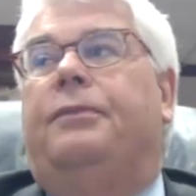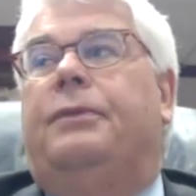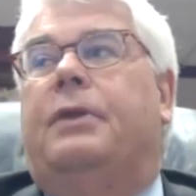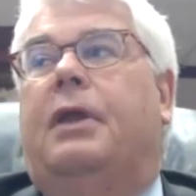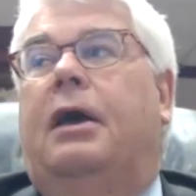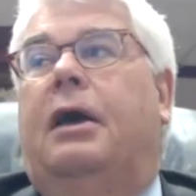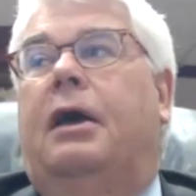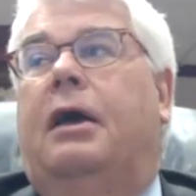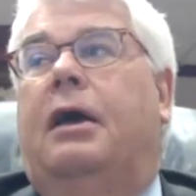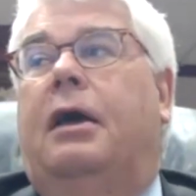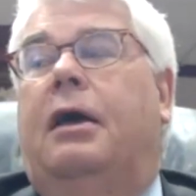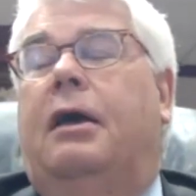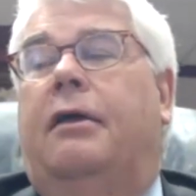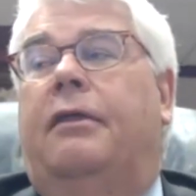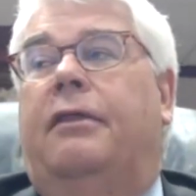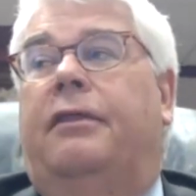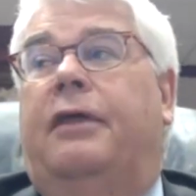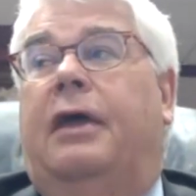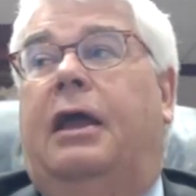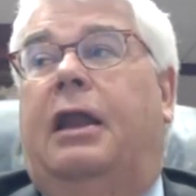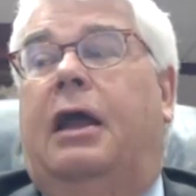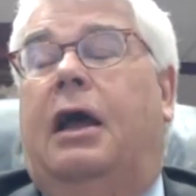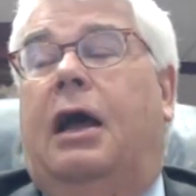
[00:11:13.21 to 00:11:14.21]

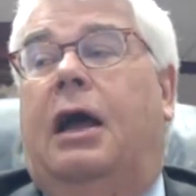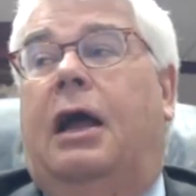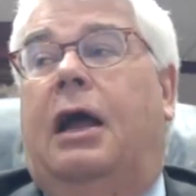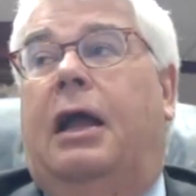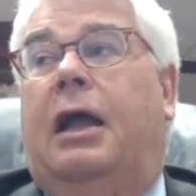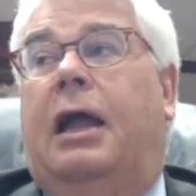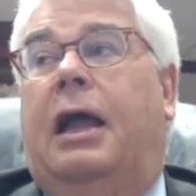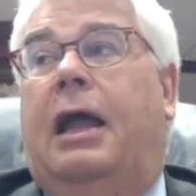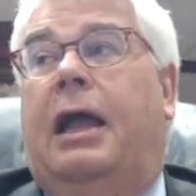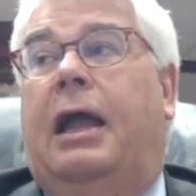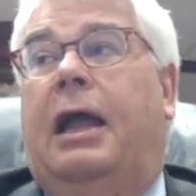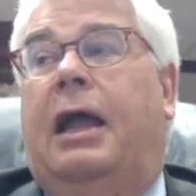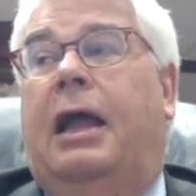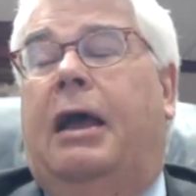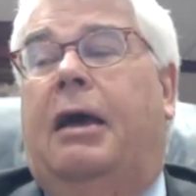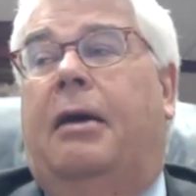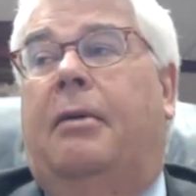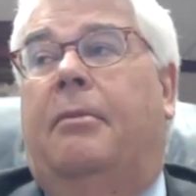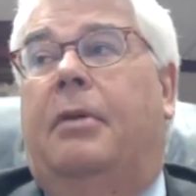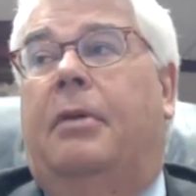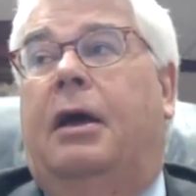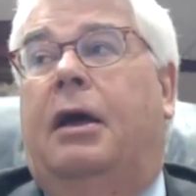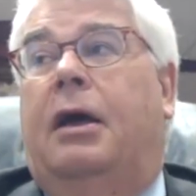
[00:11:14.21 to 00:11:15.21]
than I
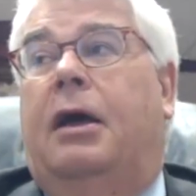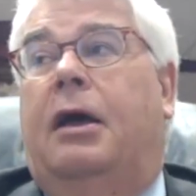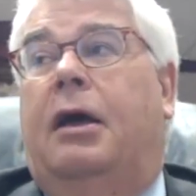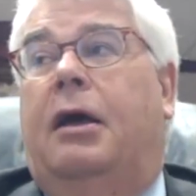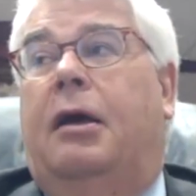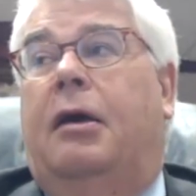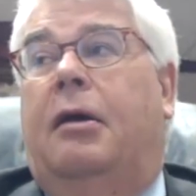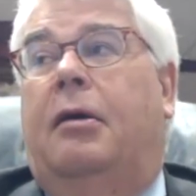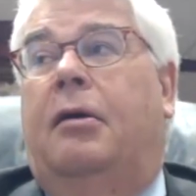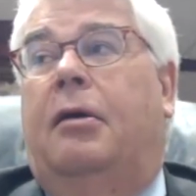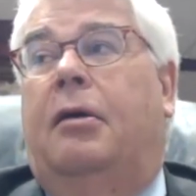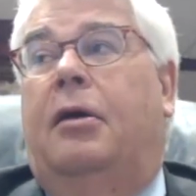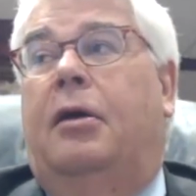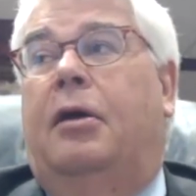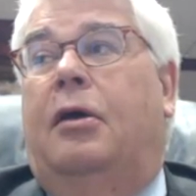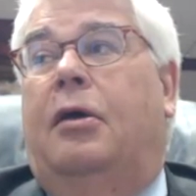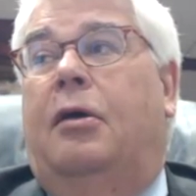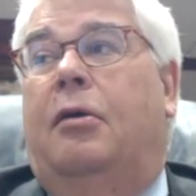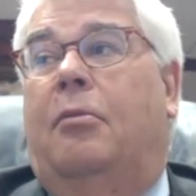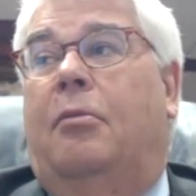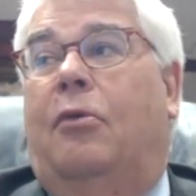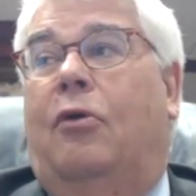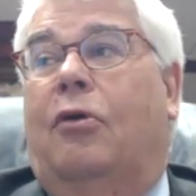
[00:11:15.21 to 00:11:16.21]
am
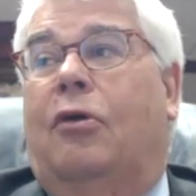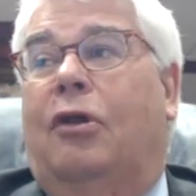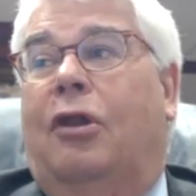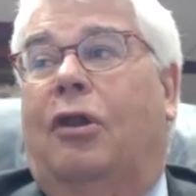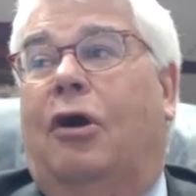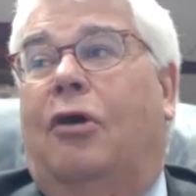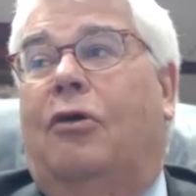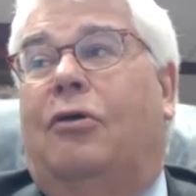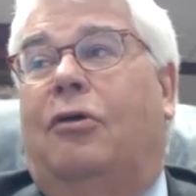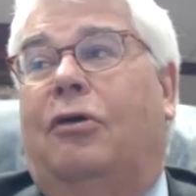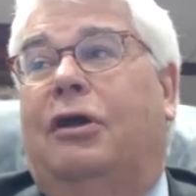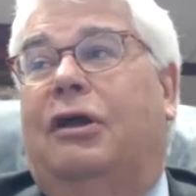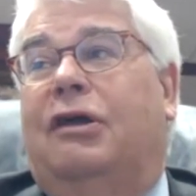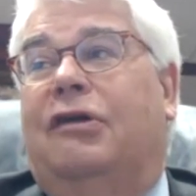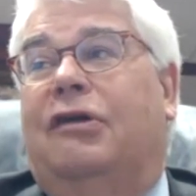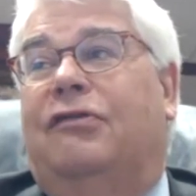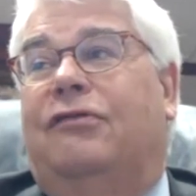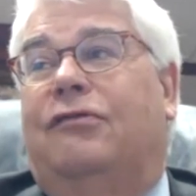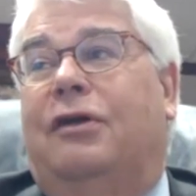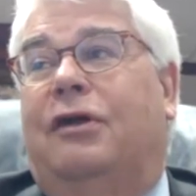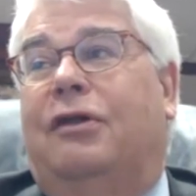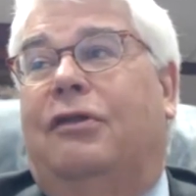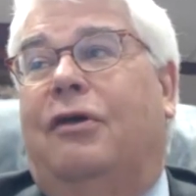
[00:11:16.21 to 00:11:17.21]
more local
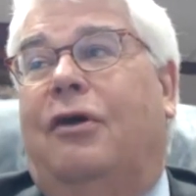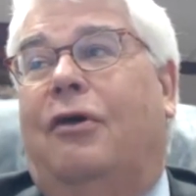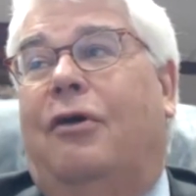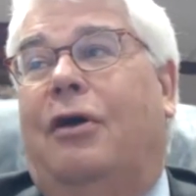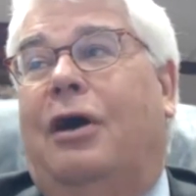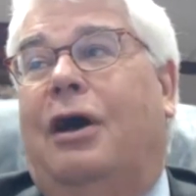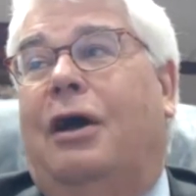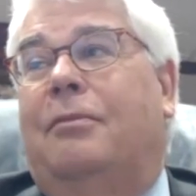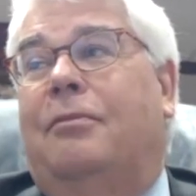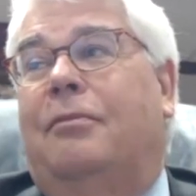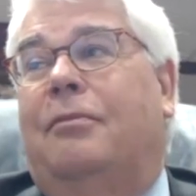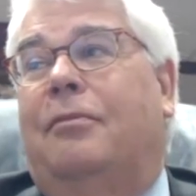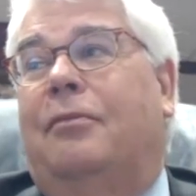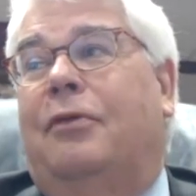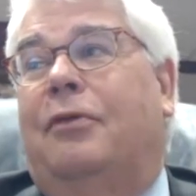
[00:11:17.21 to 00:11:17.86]
history, though I